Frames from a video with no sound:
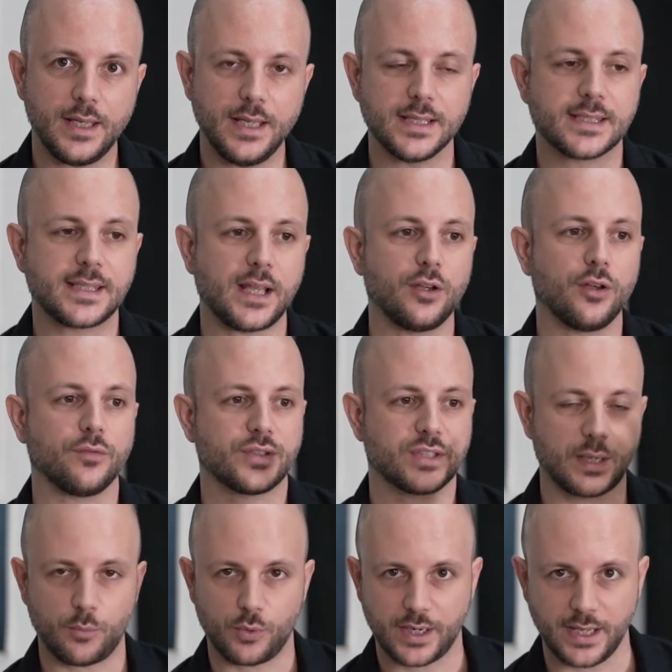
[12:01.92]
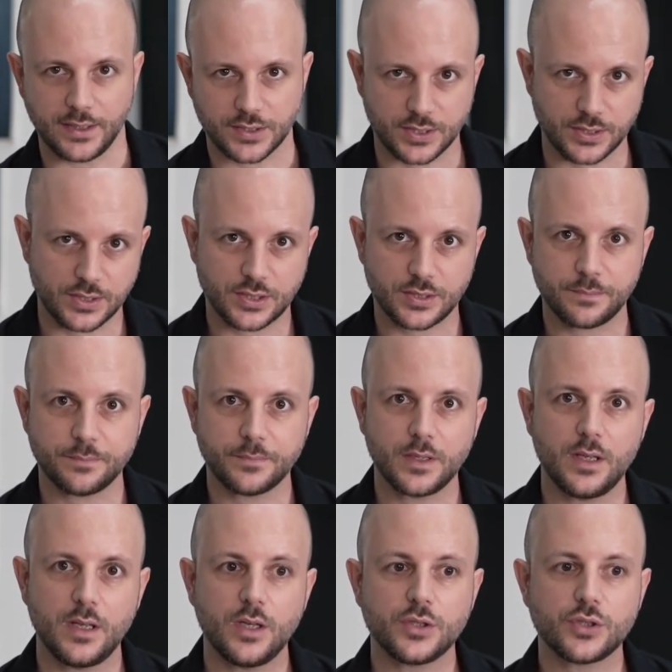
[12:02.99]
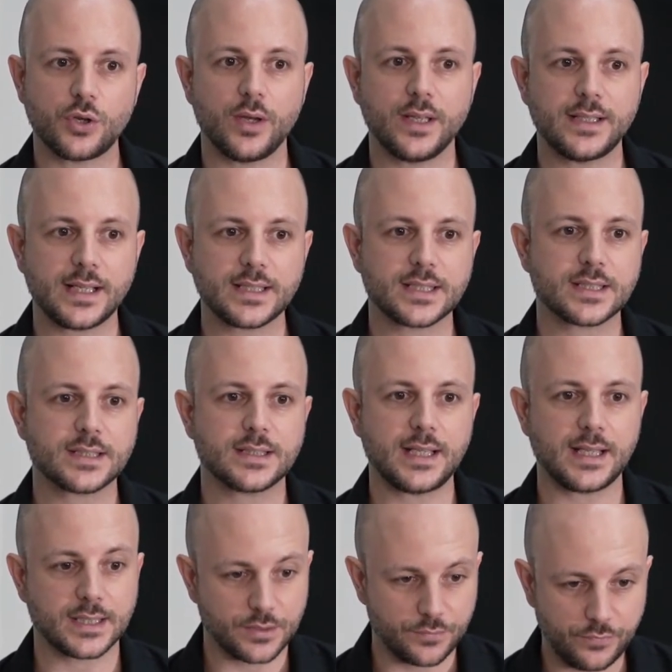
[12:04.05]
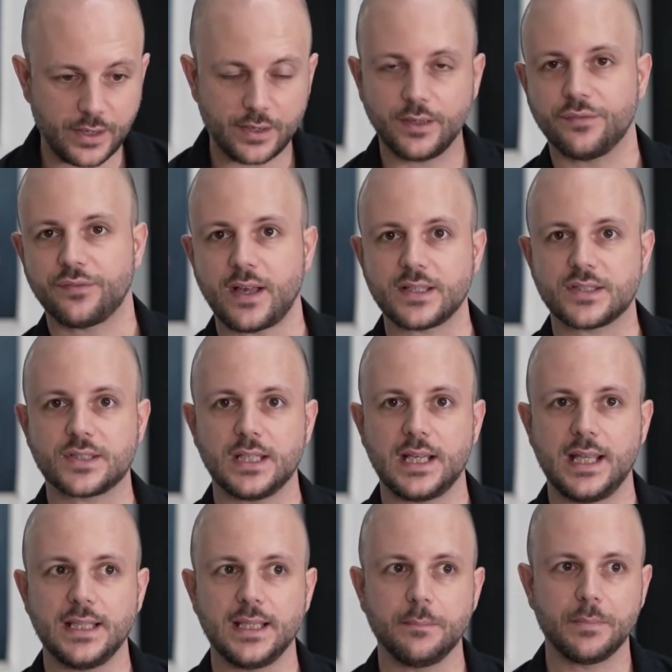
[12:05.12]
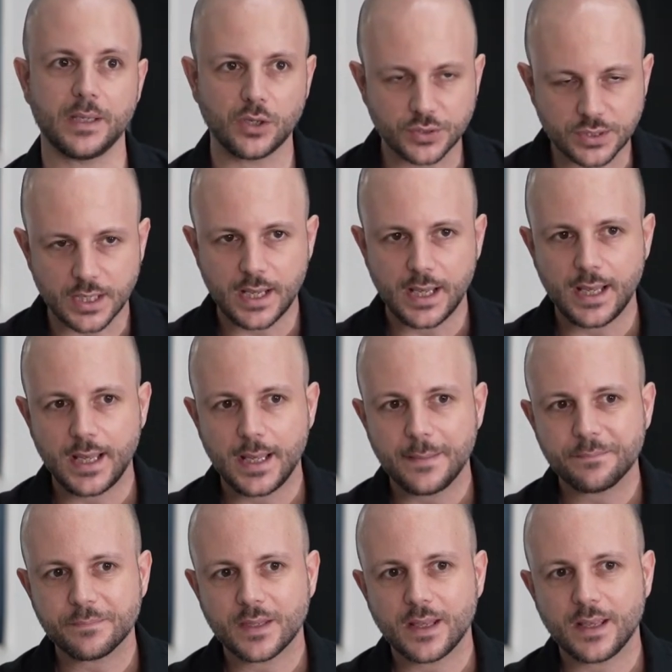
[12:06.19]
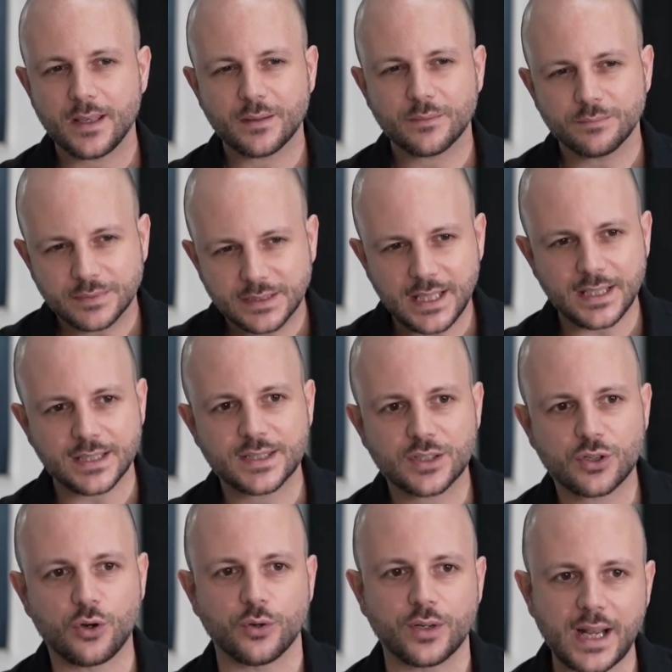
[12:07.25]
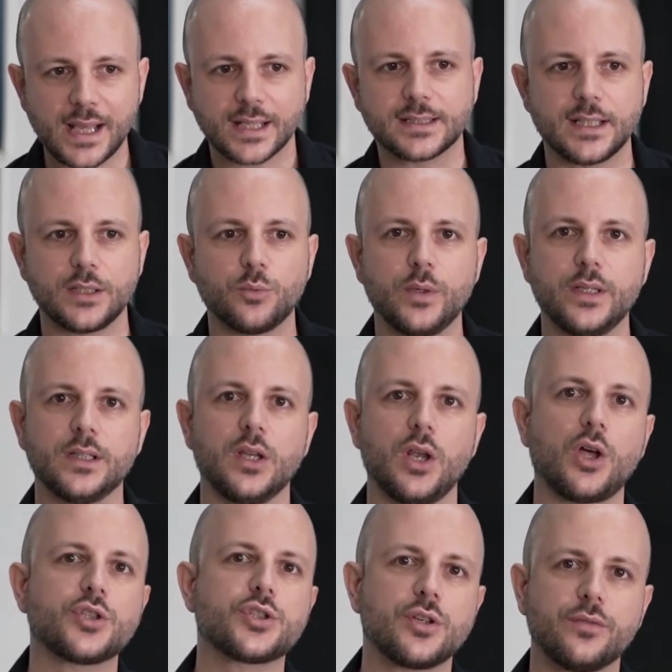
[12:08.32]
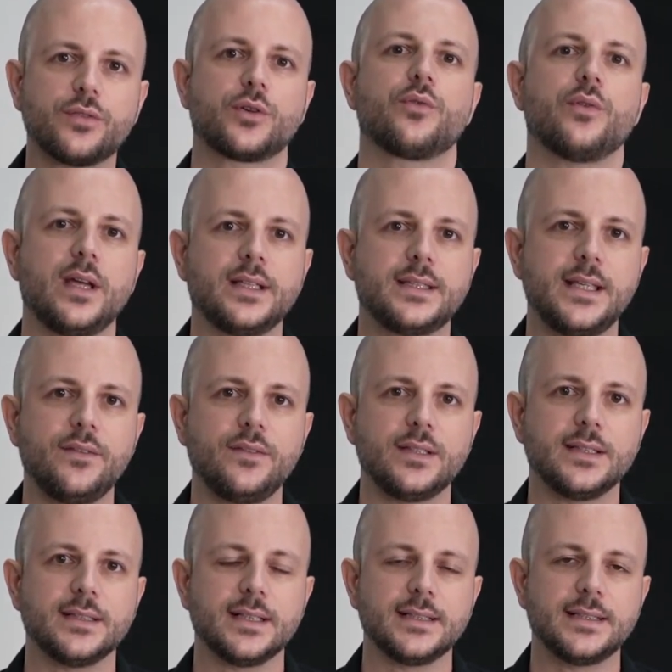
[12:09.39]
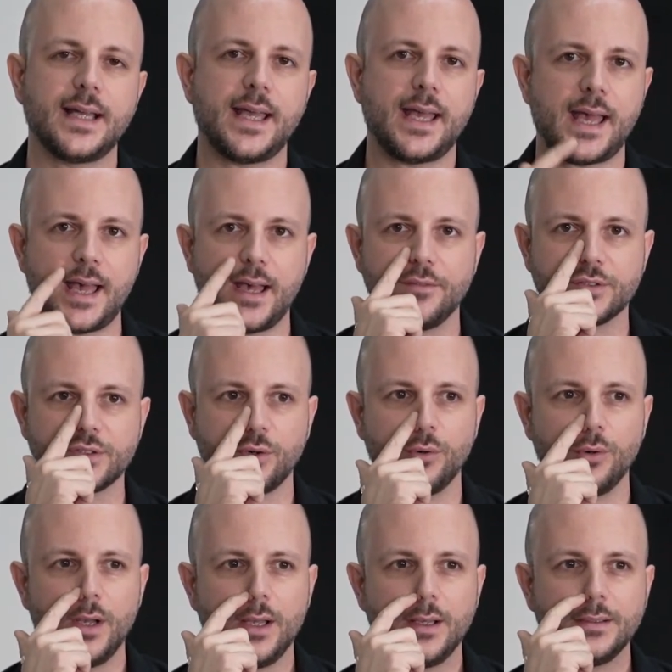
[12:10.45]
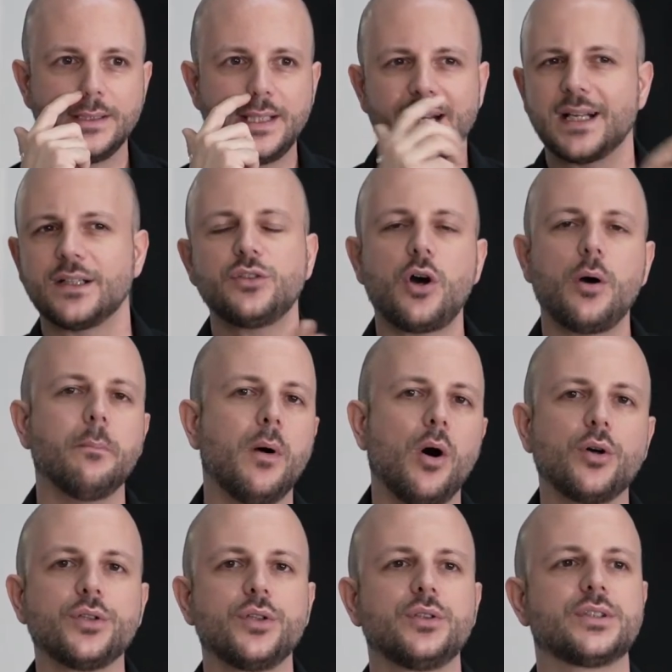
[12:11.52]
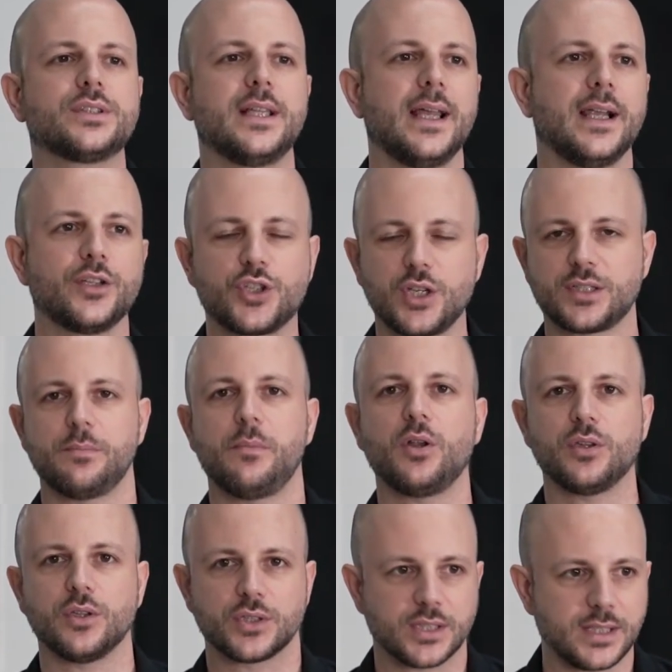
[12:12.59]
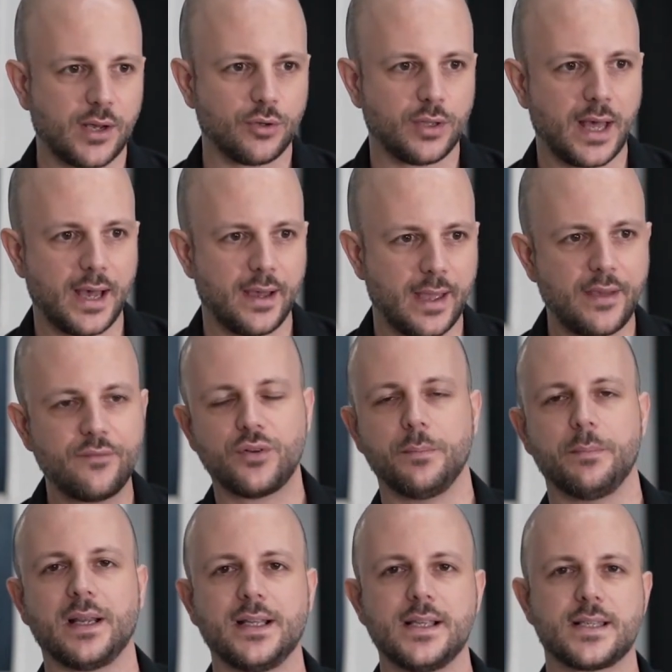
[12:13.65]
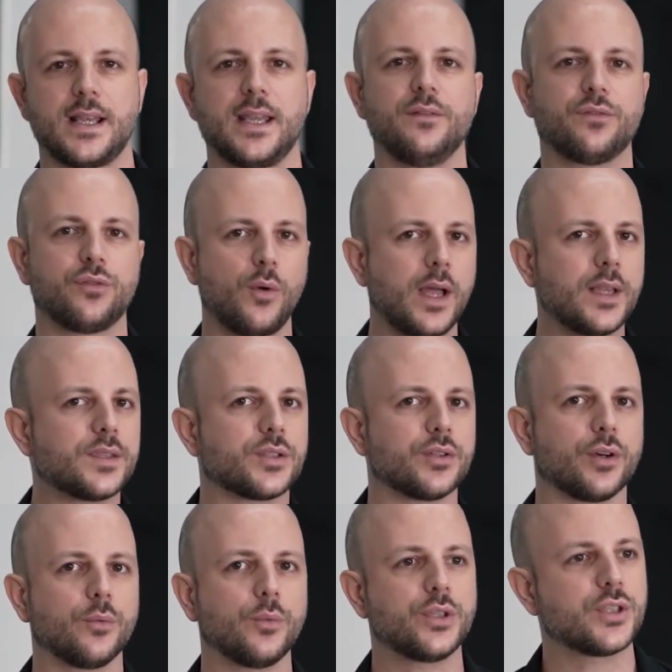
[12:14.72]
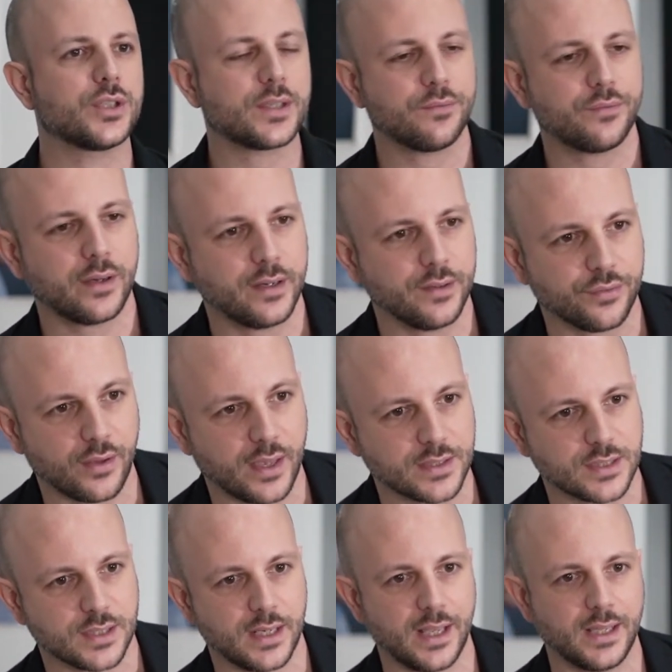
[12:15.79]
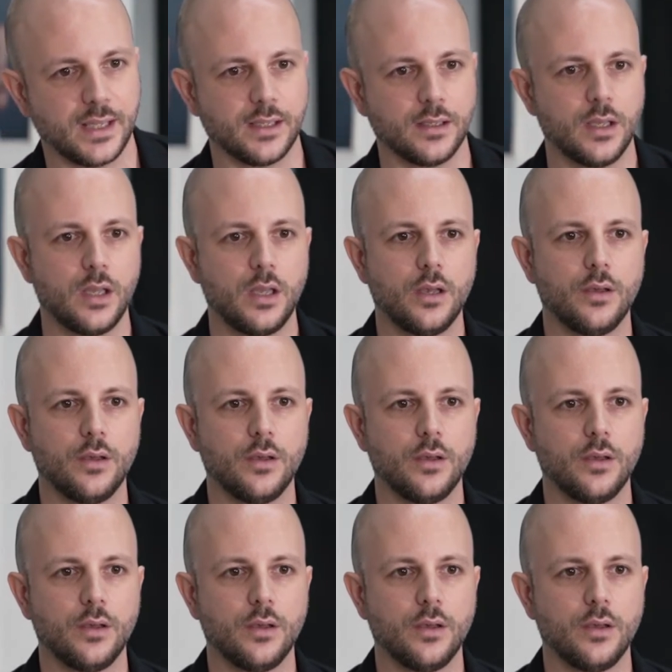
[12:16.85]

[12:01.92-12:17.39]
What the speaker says: instead of someone else's. So that's very fascinating, because this connected with lots of creativity that they have. So there are no models, they are just models. Now everybody is an influencer, which is a very fascinating